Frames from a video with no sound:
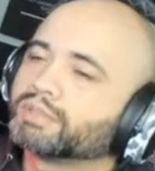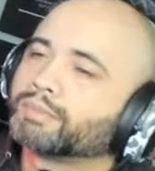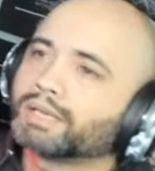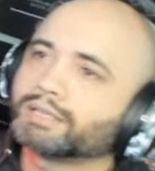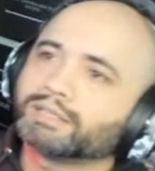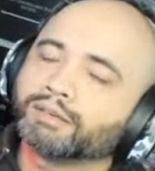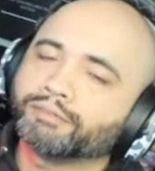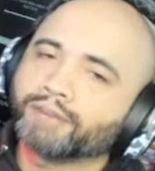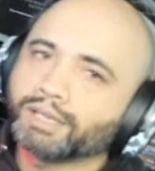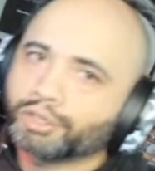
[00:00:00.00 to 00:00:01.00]
about
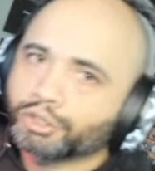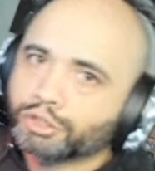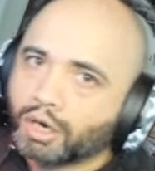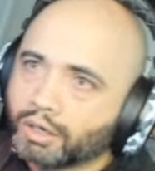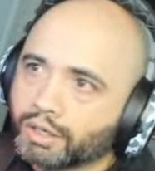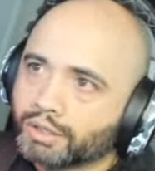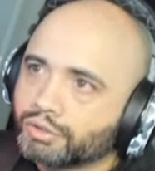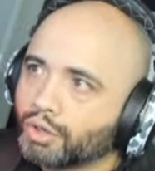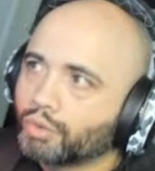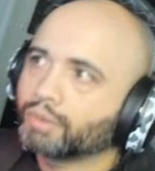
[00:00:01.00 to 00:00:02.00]
identifying your targets,
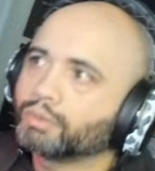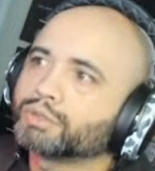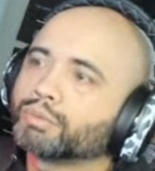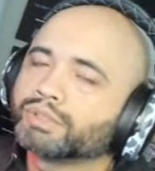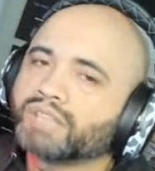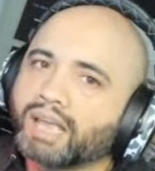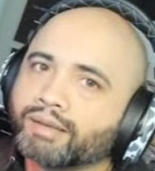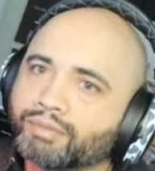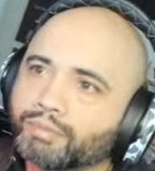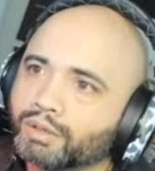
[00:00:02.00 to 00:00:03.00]
knowing which ones
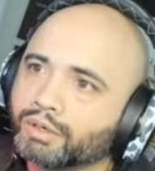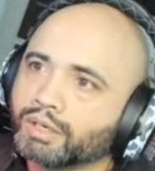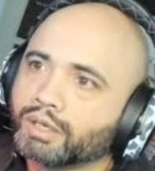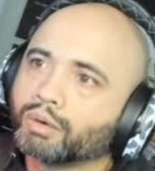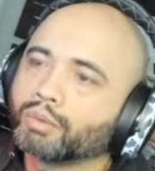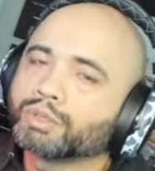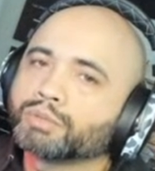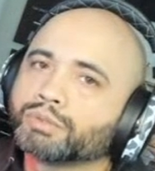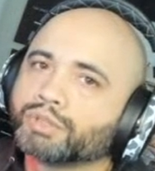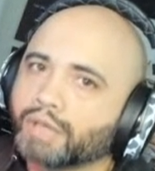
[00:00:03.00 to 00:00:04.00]
have immunity or which
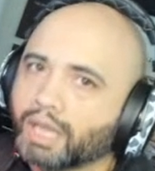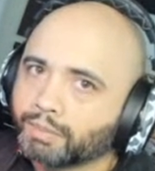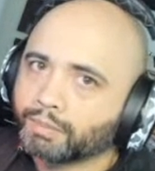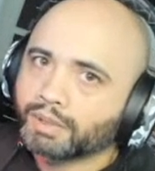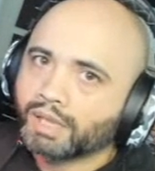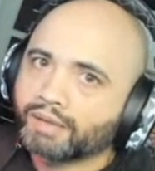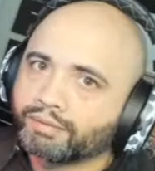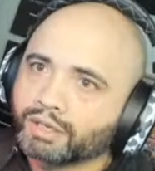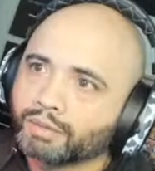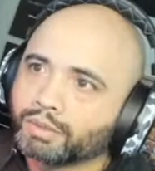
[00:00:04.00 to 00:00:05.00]
ones are capable of
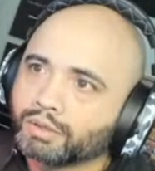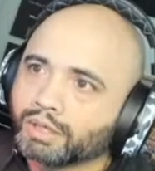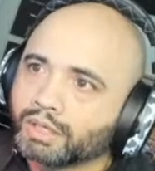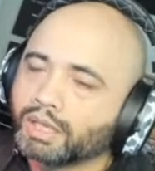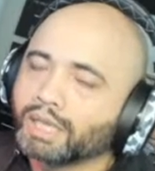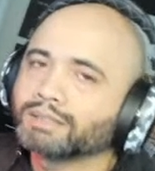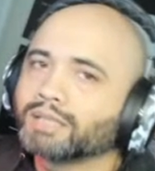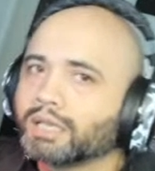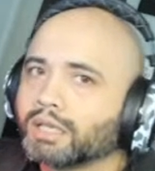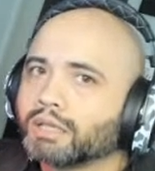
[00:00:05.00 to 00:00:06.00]
having immunity, and
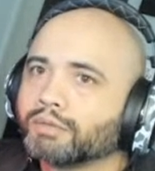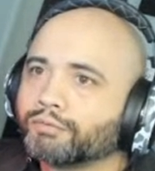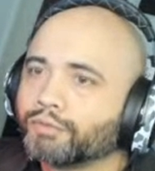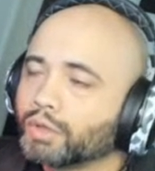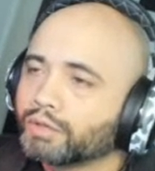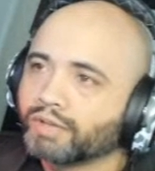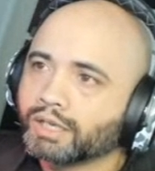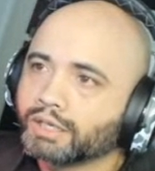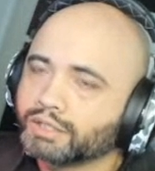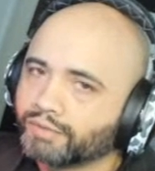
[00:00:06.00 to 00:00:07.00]
taking full
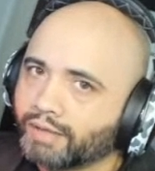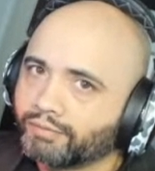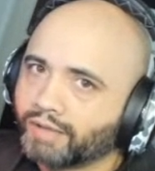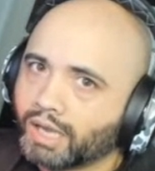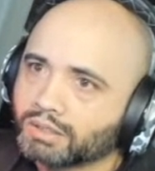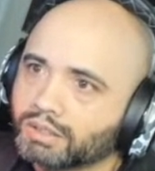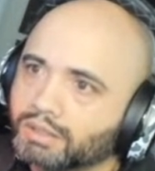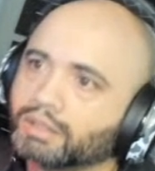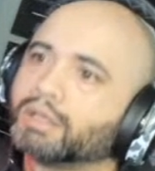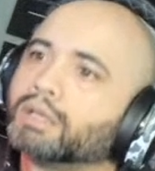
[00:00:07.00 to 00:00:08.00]
advantage of that fact.
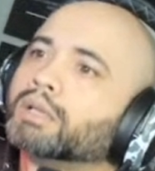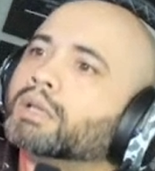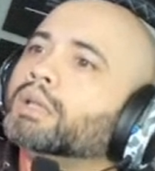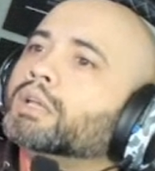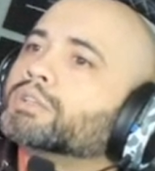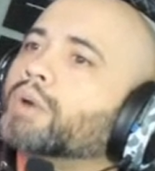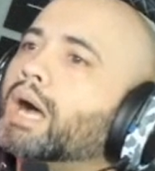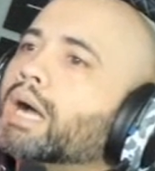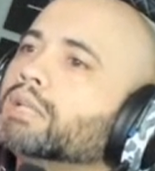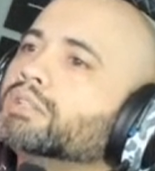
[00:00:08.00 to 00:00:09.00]
So
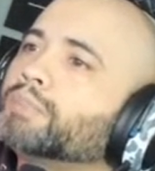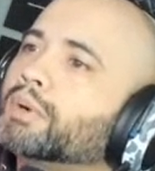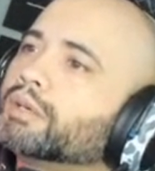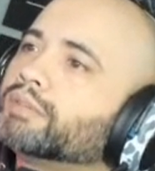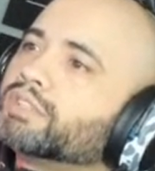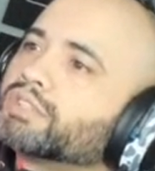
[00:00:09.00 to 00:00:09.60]
on spawn, if this